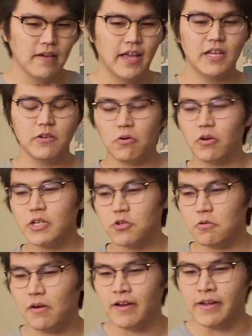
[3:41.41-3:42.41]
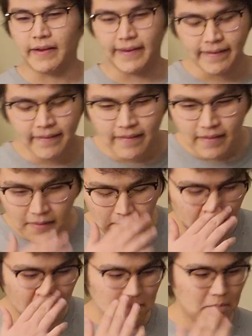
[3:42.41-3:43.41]
and you are trying,
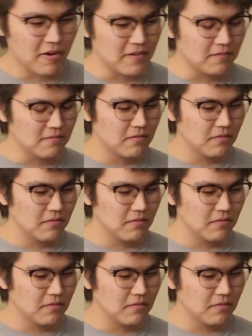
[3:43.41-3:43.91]
but